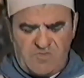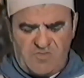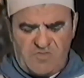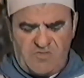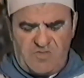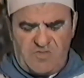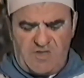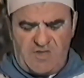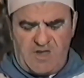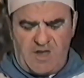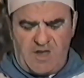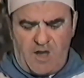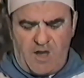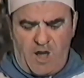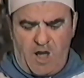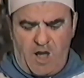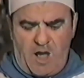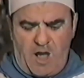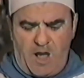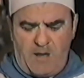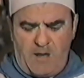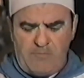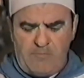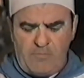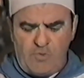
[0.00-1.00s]
The
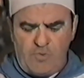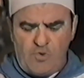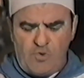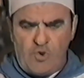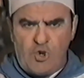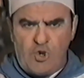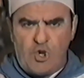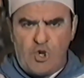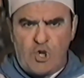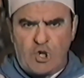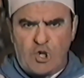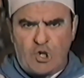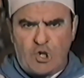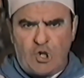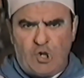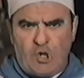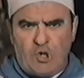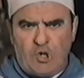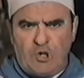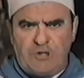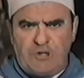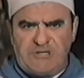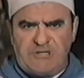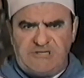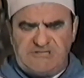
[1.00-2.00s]
Armour
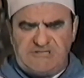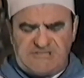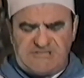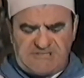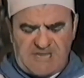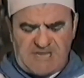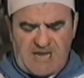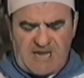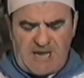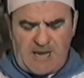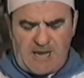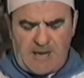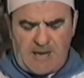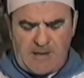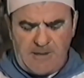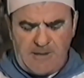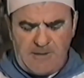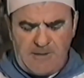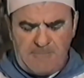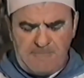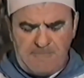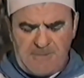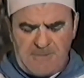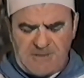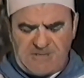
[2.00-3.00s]
Golden Star
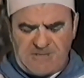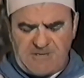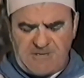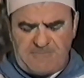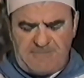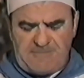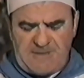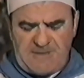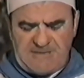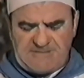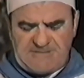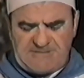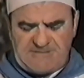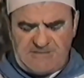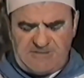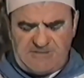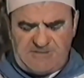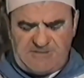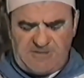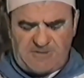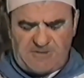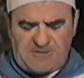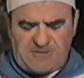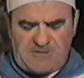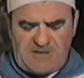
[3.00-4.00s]
butter-basted
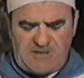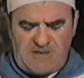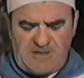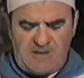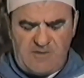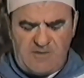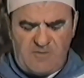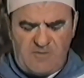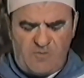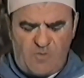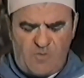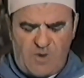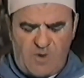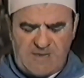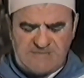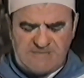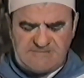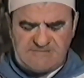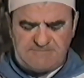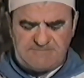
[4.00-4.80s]
turkey was